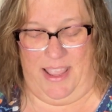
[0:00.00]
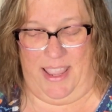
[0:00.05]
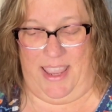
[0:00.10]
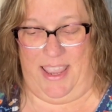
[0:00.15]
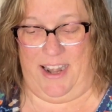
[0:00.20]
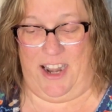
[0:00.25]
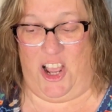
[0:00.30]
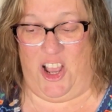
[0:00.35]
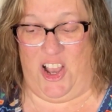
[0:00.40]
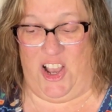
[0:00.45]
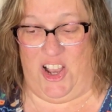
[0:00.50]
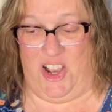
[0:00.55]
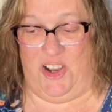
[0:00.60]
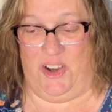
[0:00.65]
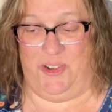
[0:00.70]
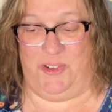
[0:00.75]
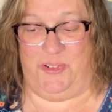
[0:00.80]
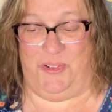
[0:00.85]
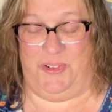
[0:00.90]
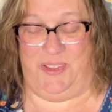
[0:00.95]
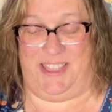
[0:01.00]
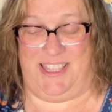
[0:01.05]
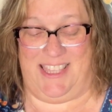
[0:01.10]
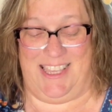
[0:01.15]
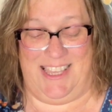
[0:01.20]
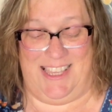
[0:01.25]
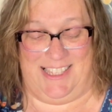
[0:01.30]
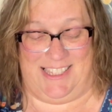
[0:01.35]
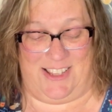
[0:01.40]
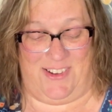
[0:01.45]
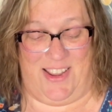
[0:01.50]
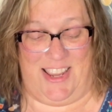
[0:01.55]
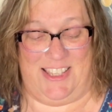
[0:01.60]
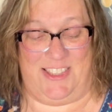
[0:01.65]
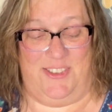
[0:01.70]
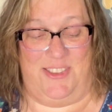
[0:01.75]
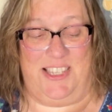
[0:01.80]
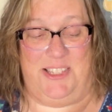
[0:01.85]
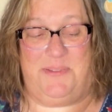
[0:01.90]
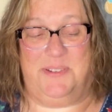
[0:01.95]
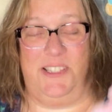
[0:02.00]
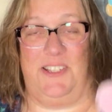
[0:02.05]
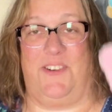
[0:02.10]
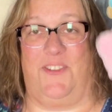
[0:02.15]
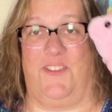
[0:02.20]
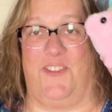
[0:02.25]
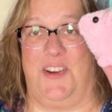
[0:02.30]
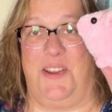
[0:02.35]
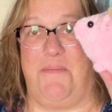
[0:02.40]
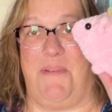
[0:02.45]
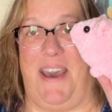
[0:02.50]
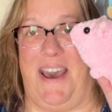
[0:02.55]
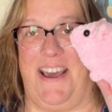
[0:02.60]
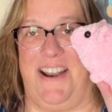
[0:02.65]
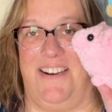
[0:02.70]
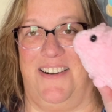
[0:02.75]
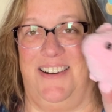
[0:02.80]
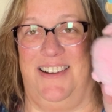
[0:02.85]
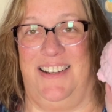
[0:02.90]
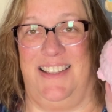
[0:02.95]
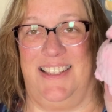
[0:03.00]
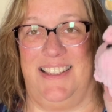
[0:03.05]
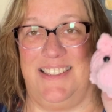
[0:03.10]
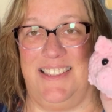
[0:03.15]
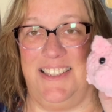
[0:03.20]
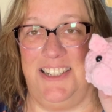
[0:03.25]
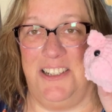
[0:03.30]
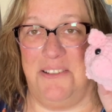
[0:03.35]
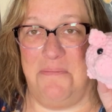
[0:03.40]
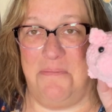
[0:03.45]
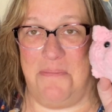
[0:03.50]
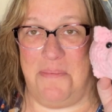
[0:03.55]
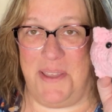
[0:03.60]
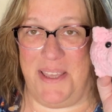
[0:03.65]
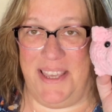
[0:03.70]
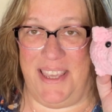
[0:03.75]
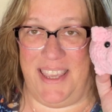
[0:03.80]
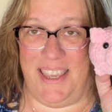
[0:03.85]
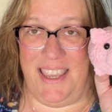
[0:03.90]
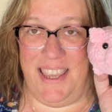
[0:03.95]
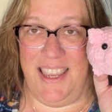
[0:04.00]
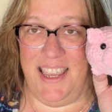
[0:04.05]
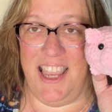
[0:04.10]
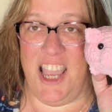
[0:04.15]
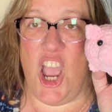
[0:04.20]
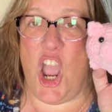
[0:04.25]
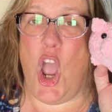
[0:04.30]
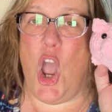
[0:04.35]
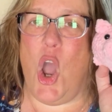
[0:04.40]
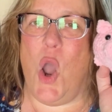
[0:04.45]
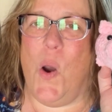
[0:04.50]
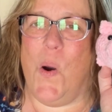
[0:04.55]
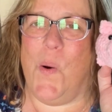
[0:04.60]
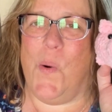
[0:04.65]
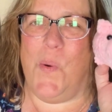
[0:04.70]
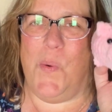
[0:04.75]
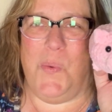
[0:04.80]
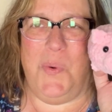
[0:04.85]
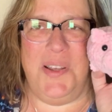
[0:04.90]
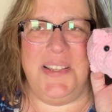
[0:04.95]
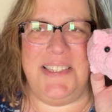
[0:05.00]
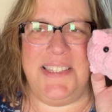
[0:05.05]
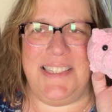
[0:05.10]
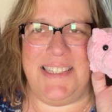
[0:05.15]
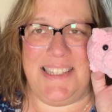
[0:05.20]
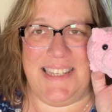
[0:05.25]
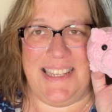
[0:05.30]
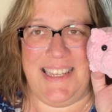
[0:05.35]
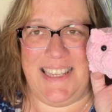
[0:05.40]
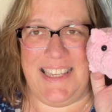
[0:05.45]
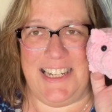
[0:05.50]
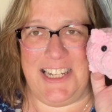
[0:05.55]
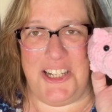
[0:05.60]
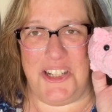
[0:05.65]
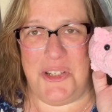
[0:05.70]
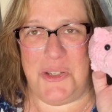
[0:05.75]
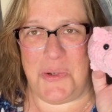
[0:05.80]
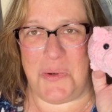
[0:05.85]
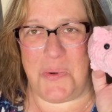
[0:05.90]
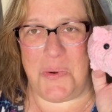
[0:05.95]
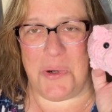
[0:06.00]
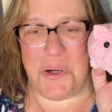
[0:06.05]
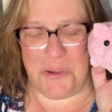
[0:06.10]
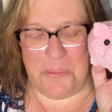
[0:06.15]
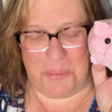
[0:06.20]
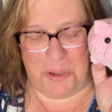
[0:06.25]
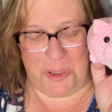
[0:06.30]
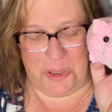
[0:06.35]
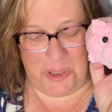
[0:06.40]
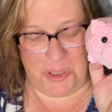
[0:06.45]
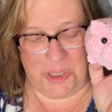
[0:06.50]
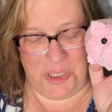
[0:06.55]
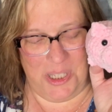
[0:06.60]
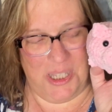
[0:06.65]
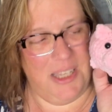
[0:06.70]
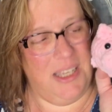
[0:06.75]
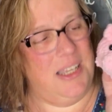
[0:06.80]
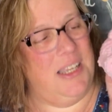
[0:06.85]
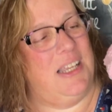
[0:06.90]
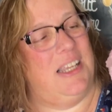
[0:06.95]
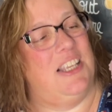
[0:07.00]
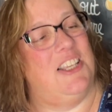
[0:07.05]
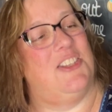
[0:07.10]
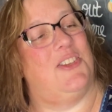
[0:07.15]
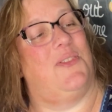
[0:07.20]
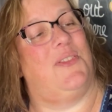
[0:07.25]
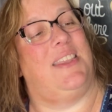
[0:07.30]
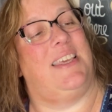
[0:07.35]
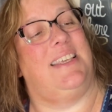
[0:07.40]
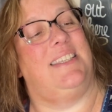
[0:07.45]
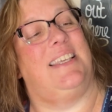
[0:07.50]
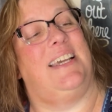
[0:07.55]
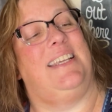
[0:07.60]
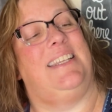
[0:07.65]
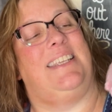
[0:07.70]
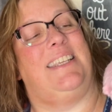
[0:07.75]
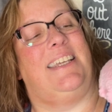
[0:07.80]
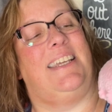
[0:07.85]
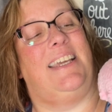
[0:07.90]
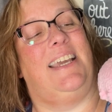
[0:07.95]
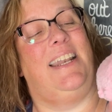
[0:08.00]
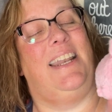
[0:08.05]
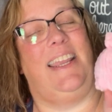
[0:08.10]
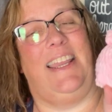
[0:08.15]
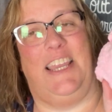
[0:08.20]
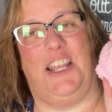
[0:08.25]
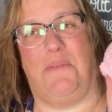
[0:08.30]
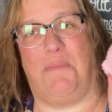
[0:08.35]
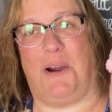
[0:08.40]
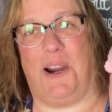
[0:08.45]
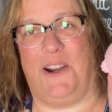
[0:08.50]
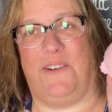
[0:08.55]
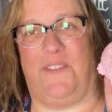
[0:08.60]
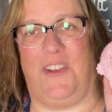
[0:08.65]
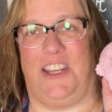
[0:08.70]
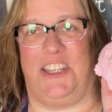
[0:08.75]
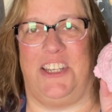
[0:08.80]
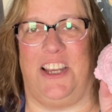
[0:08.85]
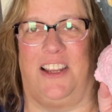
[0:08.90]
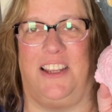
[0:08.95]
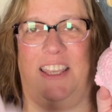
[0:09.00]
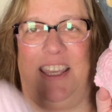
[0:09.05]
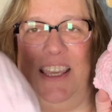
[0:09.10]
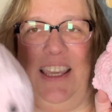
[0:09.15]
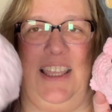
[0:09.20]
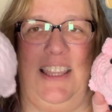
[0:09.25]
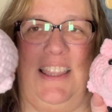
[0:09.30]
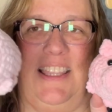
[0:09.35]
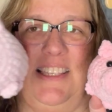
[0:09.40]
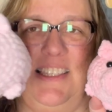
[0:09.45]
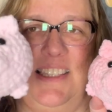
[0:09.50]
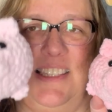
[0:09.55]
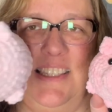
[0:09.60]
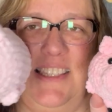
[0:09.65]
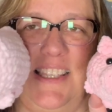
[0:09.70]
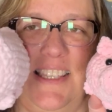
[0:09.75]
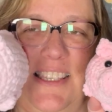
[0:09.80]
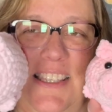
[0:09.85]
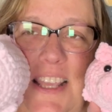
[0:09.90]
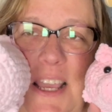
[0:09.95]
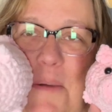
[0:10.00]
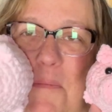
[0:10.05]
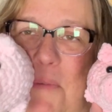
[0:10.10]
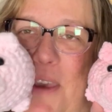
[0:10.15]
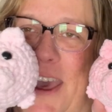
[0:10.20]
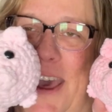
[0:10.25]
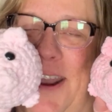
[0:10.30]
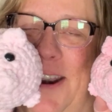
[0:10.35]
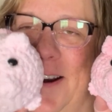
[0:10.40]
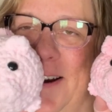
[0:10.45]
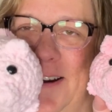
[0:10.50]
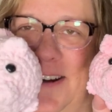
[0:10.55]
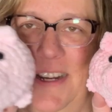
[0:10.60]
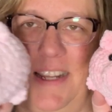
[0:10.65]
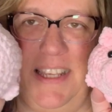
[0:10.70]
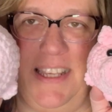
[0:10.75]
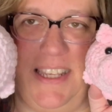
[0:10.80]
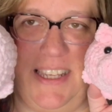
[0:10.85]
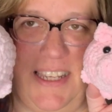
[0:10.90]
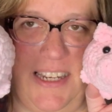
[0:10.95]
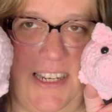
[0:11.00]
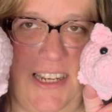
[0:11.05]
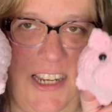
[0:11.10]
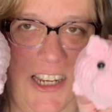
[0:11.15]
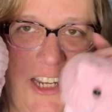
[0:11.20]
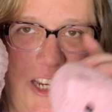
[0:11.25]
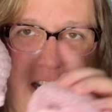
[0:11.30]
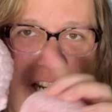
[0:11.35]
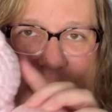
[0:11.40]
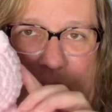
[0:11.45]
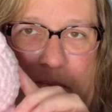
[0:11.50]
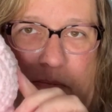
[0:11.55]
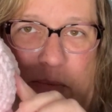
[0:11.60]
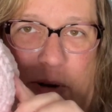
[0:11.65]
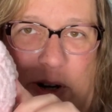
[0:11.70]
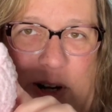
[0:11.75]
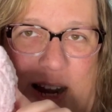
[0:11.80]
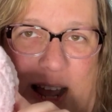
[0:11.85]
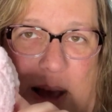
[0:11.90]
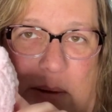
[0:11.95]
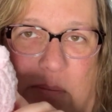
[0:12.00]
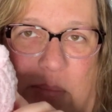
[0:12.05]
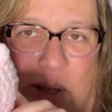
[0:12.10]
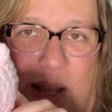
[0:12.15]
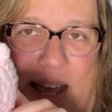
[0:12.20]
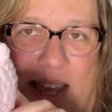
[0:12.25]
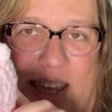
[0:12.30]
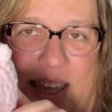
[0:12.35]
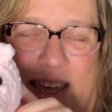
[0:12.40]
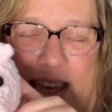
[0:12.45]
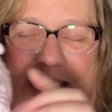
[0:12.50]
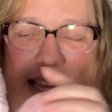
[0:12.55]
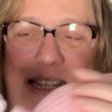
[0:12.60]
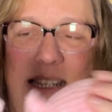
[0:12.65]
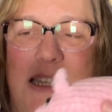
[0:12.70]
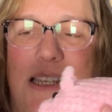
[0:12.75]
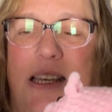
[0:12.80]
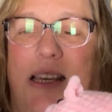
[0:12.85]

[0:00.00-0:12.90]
And oh, this, okay, so this was a free pattern. This little piggy who is stinking adorable. So this I did in Parfait Chunky. This is the same pattern in Bernat Blanket.